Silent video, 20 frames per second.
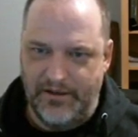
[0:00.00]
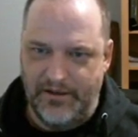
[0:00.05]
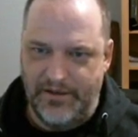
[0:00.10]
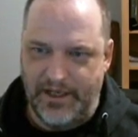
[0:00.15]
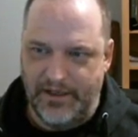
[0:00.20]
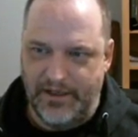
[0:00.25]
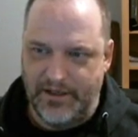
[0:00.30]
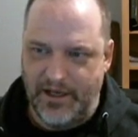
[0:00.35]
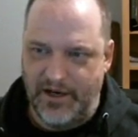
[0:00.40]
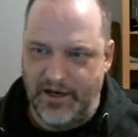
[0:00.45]

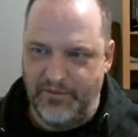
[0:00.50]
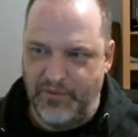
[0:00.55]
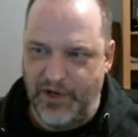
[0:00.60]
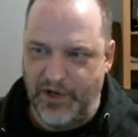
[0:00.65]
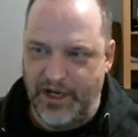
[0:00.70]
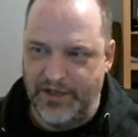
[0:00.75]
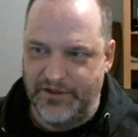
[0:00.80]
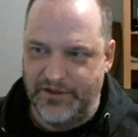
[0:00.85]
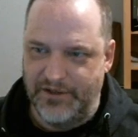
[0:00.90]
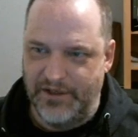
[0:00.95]
that kind of
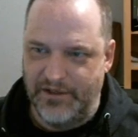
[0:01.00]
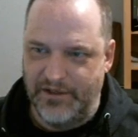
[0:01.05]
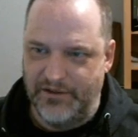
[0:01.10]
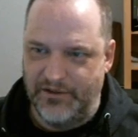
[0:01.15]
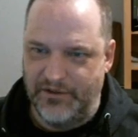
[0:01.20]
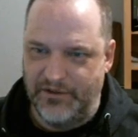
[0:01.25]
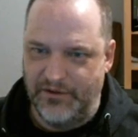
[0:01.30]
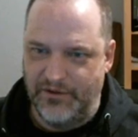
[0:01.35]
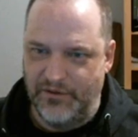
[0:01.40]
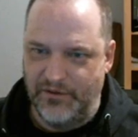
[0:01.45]
branched
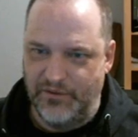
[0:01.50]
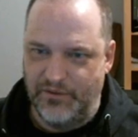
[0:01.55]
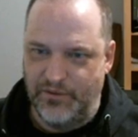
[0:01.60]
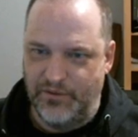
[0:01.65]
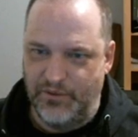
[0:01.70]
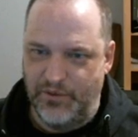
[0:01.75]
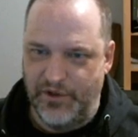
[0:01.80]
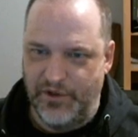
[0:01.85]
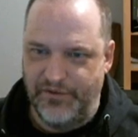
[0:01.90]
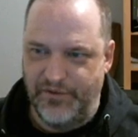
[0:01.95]
into,
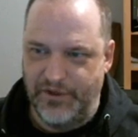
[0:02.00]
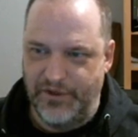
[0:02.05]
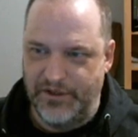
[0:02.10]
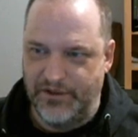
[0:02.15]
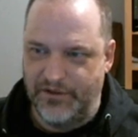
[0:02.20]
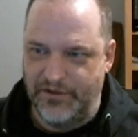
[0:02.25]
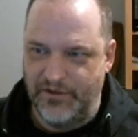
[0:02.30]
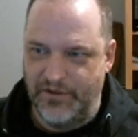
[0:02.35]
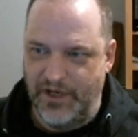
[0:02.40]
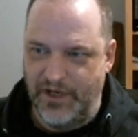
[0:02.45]
well, what if we
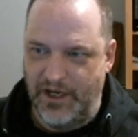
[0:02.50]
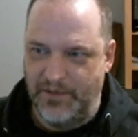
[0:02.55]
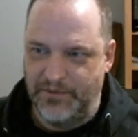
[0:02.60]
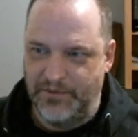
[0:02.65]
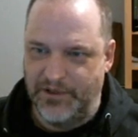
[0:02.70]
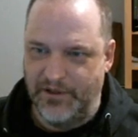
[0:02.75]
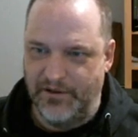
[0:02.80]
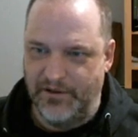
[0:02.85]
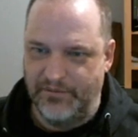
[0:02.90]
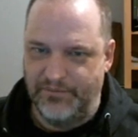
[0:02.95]
just do
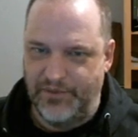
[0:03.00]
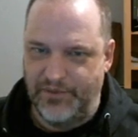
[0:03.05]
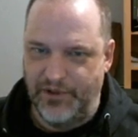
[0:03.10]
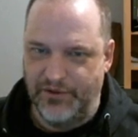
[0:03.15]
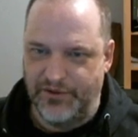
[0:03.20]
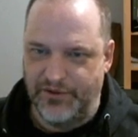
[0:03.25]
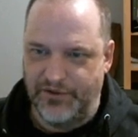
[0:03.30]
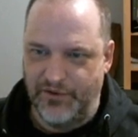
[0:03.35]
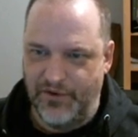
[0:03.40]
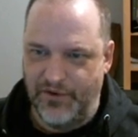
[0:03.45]
games that are
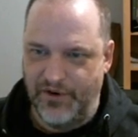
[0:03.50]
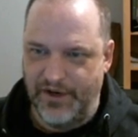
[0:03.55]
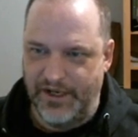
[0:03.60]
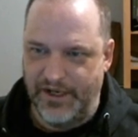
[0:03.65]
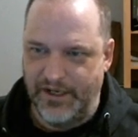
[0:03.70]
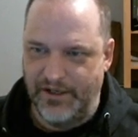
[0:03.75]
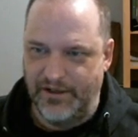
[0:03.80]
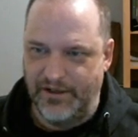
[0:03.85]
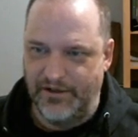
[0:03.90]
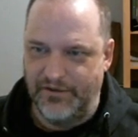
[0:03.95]
pure story?
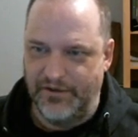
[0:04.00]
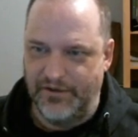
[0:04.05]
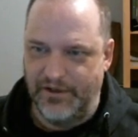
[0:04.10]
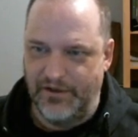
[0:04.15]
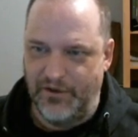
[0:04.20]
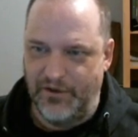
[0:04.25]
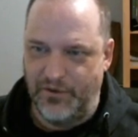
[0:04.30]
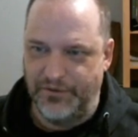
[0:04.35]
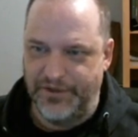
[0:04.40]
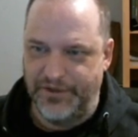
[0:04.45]
You know, then
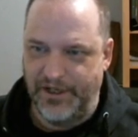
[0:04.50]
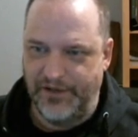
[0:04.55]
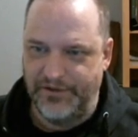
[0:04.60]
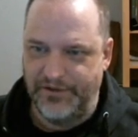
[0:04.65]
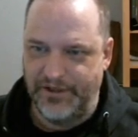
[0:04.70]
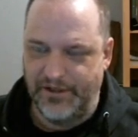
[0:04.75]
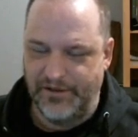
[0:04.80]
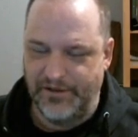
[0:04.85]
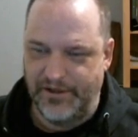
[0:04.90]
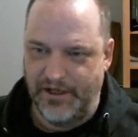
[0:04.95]
the whole
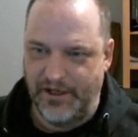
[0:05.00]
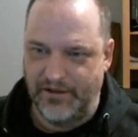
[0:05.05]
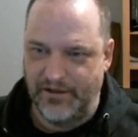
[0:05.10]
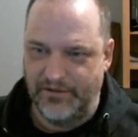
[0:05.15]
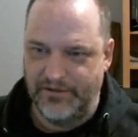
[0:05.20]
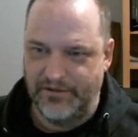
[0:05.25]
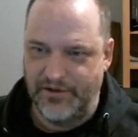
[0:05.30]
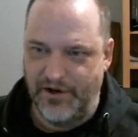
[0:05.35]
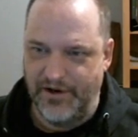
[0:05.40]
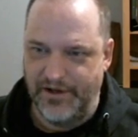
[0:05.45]
Telltale thing
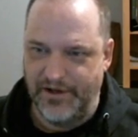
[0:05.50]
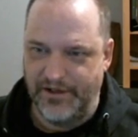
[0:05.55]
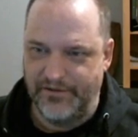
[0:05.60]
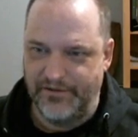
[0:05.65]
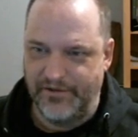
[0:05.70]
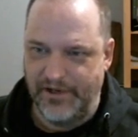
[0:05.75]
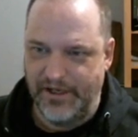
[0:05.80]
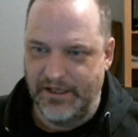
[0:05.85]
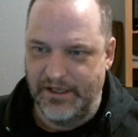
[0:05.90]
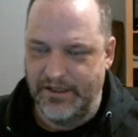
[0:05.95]
started,
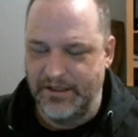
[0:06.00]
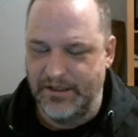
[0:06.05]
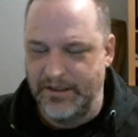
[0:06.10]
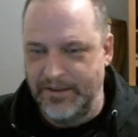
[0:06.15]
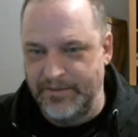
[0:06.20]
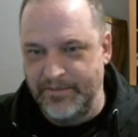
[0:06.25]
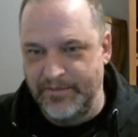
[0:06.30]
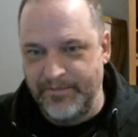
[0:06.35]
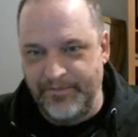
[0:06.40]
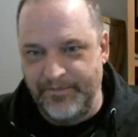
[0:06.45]
right?
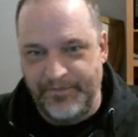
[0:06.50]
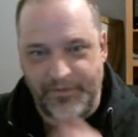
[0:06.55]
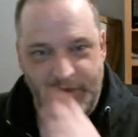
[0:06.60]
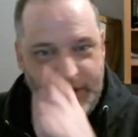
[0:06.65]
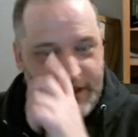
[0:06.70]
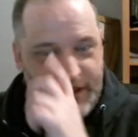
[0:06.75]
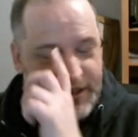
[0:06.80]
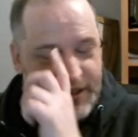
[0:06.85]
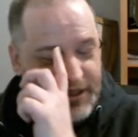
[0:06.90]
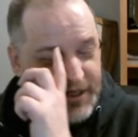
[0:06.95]

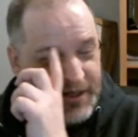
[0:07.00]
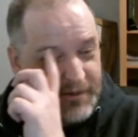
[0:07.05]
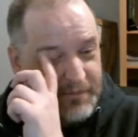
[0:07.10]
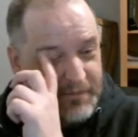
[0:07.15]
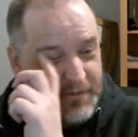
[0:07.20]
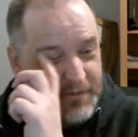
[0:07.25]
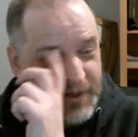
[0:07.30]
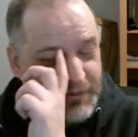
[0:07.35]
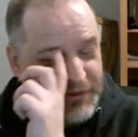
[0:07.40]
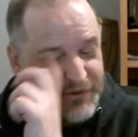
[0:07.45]

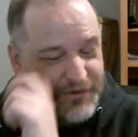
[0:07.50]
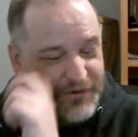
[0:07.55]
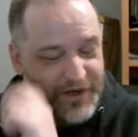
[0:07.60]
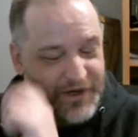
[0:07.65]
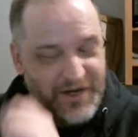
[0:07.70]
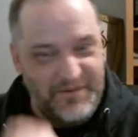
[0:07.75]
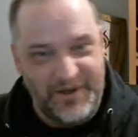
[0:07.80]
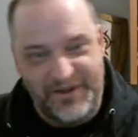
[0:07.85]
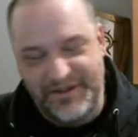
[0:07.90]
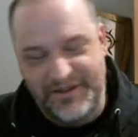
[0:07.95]
And what's
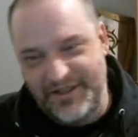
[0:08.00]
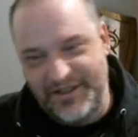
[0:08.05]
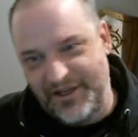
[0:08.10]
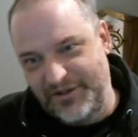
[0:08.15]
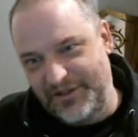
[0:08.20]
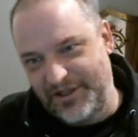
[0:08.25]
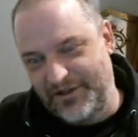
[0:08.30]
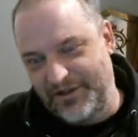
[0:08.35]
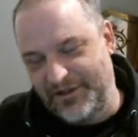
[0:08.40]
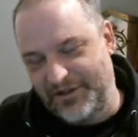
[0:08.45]
funny about the
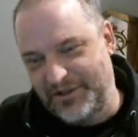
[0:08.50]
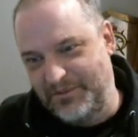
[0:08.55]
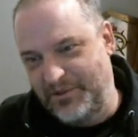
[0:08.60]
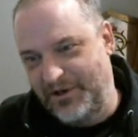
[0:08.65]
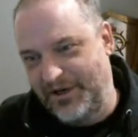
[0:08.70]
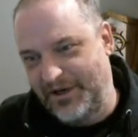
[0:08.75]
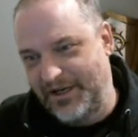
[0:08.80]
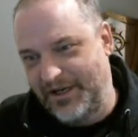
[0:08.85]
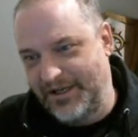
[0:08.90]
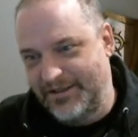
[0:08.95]
Telltale
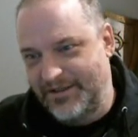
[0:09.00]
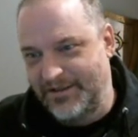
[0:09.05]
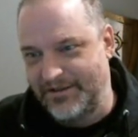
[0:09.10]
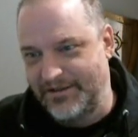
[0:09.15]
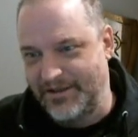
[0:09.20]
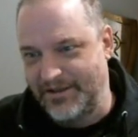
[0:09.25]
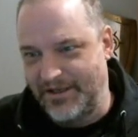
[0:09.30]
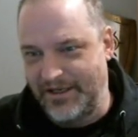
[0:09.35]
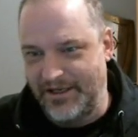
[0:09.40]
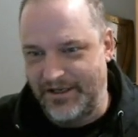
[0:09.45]
experience
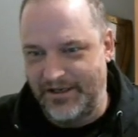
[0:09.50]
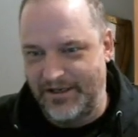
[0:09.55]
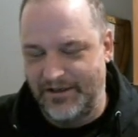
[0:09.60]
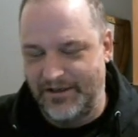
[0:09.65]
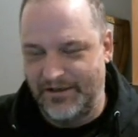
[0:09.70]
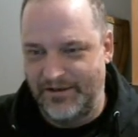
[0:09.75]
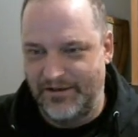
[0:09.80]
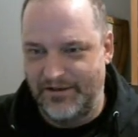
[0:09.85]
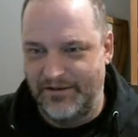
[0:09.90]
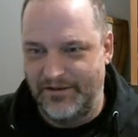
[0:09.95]
is like
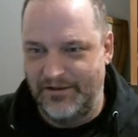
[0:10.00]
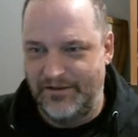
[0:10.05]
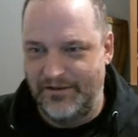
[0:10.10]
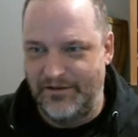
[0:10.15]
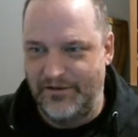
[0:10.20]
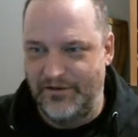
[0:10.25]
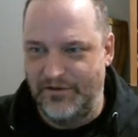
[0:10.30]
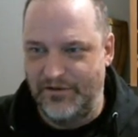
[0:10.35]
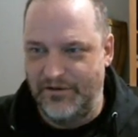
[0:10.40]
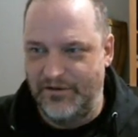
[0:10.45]

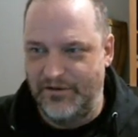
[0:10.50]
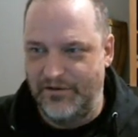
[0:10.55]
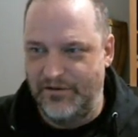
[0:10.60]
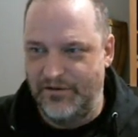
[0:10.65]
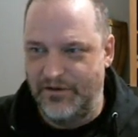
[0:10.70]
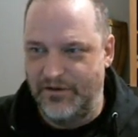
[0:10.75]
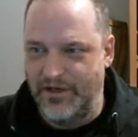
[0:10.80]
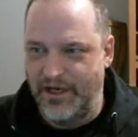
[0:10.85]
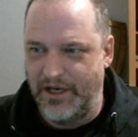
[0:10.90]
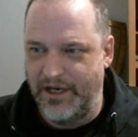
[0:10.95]

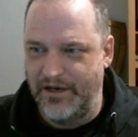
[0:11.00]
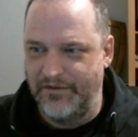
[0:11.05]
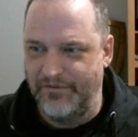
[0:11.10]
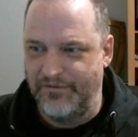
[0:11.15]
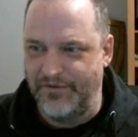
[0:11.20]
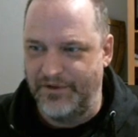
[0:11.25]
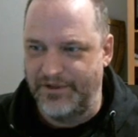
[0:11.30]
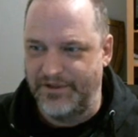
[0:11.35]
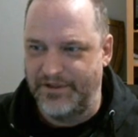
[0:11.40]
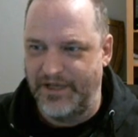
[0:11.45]
you kind
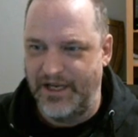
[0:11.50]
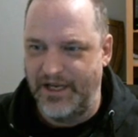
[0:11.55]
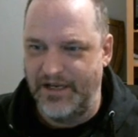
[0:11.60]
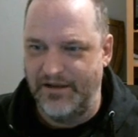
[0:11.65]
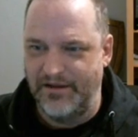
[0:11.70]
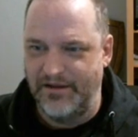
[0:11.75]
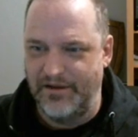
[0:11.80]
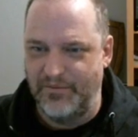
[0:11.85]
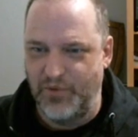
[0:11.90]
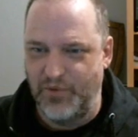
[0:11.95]
of
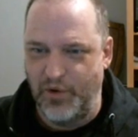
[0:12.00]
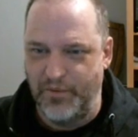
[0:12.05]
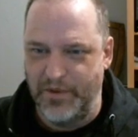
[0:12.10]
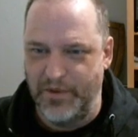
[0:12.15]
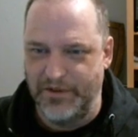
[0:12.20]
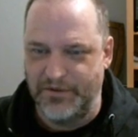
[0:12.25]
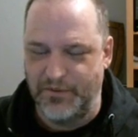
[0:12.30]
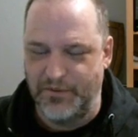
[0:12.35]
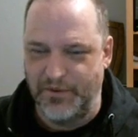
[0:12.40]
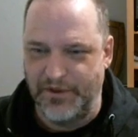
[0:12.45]
resent the
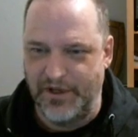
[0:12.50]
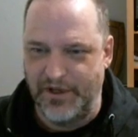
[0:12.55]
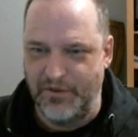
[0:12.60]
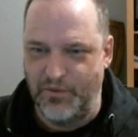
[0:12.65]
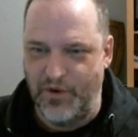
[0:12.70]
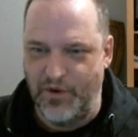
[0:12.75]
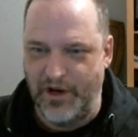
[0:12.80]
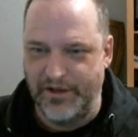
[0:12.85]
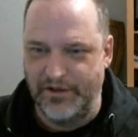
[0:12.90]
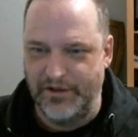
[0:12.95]
moments where they
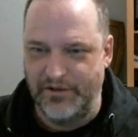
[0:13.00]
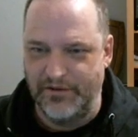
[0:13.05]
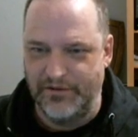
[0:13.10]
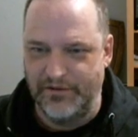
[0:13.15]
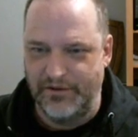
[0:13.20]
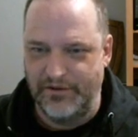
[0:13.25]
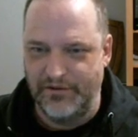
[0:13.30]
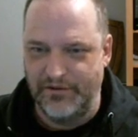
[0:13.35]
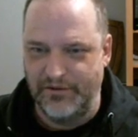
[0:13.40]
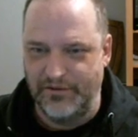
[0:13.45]
want you
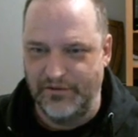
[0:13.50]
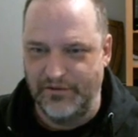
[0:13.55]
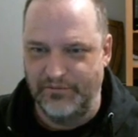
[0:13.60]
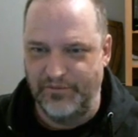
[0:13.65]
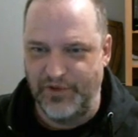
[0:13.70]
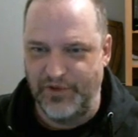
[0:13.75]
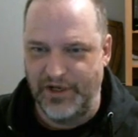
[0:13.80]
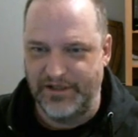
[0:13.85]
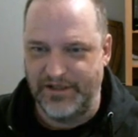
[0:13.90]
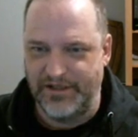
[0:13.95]
to
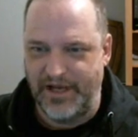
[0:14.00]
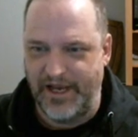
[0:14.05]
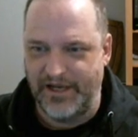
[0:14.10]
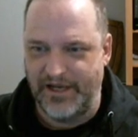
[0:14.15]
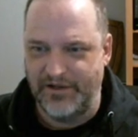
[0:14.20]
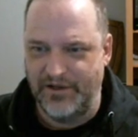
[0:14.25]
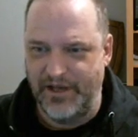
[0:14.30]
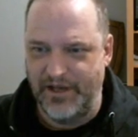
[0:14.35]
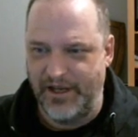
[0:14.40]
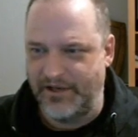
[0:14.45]
press
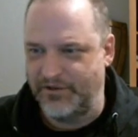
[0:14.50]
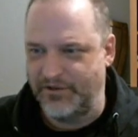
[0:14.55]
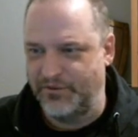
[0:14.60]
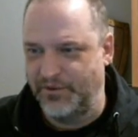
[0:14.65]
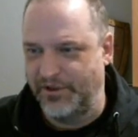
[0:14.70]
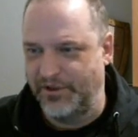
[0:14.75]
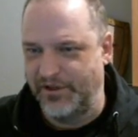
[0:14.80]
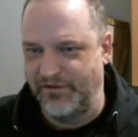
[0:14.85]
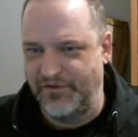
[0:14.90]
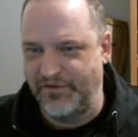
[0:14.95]
X
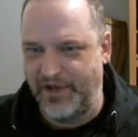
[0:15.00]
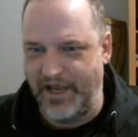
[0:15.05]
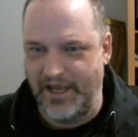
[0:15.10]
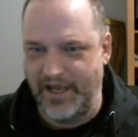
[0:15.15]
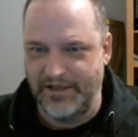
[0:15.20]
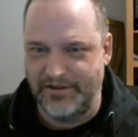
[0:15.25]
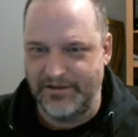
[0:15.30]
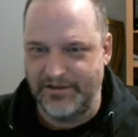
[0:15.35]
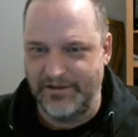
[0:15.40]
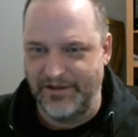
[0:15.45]
really
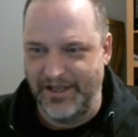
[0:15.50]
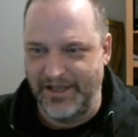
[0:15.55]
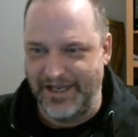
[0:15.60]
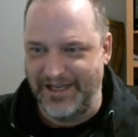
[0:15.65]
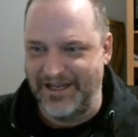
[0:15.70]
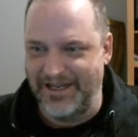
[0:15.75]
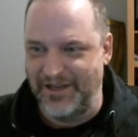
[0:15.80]
fast to like